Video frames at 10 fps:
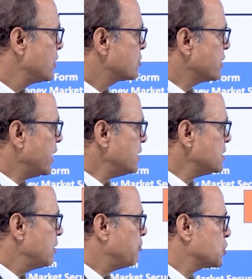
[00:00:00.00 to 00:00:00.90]
so that is
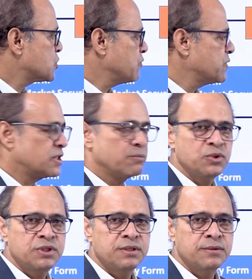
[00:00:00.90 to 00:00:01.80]
post office
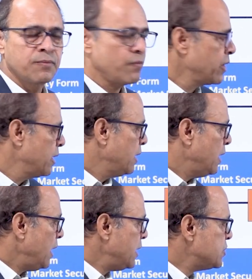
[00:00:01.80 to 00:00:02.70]
deposit.
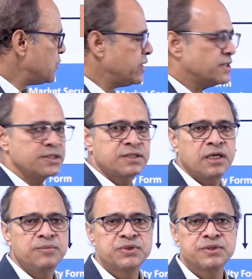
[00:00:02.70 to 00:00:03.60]
Insurance
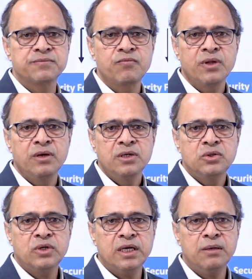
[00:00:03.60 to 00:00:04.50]
schemes.
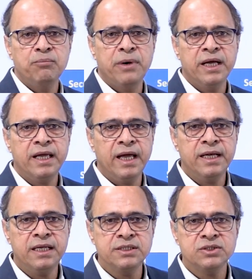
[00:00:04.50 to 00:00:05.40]
You can buy
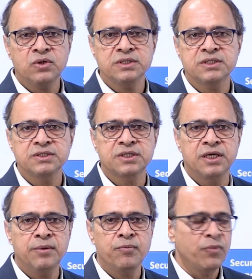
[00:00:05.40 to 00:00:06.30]
any insurance
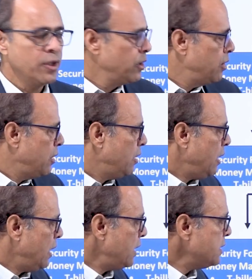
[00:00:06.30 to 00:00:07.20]
scheme.
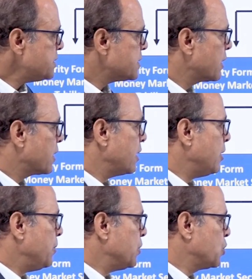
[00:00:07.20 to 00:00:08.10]
In general,
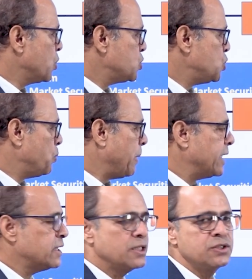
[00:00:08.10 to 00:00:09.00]
those who buy
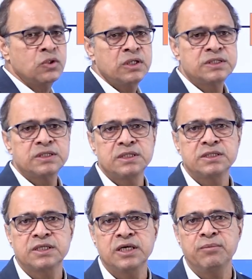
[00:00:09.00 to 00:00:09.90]
the insurance
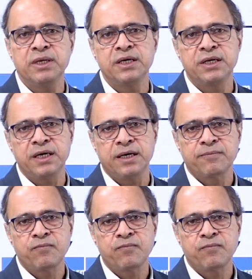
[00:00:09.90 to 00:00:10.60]
scheme in India,